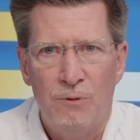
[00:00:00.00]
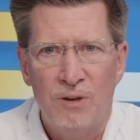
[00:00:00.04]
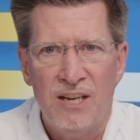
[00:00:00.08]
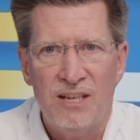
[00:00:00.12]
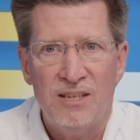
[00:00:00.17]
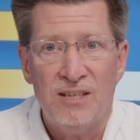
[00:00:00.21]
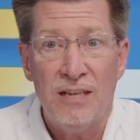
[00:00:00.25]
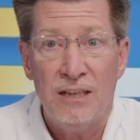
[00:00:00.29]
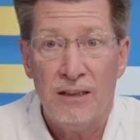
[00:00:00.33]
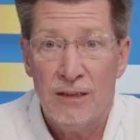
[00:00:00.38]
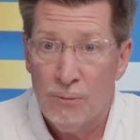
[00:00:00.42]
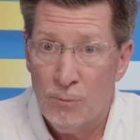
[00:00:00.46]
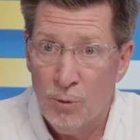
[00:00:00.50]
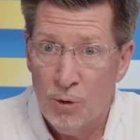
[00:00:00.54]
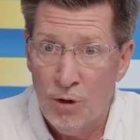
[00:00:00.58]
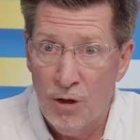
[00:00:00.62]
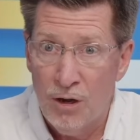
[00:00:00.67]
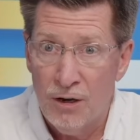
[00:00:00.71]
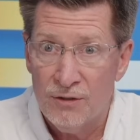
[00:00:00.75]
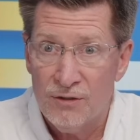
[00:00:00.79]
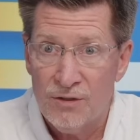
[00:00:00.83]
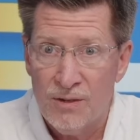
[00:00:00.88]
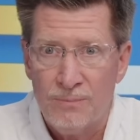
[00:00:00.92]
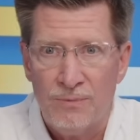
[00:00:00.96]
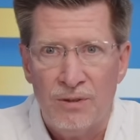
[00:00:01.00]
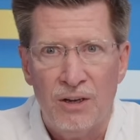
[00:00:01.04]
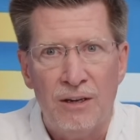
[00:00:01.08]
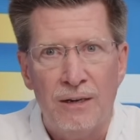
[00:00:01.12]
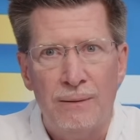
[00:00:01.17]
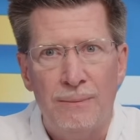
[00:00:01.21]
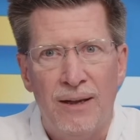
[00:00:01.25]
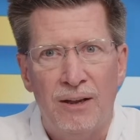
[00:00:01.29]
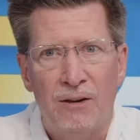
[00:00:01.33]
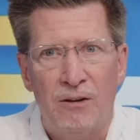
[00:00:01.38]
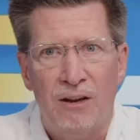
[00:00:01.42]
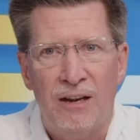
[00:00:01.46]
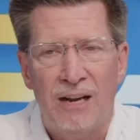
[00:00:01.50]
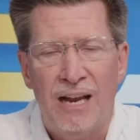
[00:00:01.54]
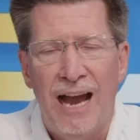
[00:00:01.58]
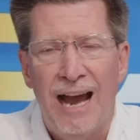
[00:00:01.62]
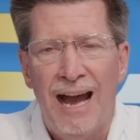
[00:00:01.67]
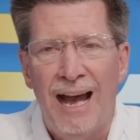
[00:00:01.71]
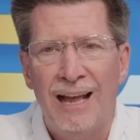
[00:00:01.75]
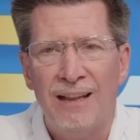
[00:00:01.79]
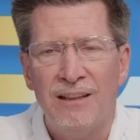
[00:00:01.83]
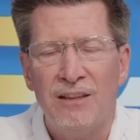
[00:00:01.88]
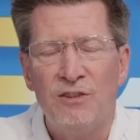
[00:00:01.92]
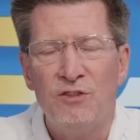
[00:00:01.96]
When I say liberal arts, I'm talking about
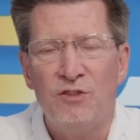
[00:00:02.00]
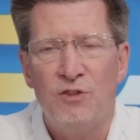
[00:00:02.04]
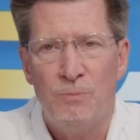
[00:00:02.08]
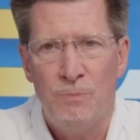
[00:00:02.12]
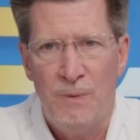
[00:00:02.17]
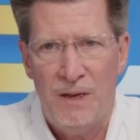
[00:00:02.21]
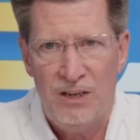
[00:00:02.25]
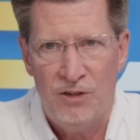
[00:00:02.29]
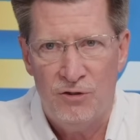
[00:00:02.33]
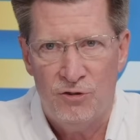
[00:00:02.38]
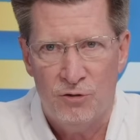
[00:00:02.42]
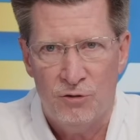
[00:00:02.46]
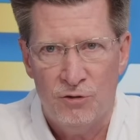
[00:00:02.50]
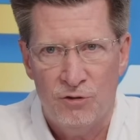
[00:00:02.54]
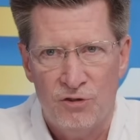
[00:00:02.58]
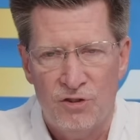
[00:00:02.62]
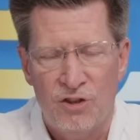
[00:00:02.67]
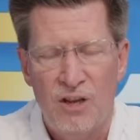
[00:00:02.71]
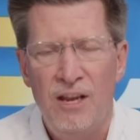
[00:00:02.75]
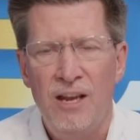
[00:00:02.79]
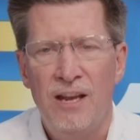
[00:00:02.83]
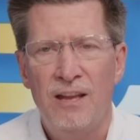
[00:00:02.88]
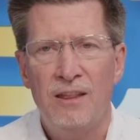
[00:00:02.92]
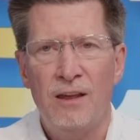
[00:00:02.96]
college majors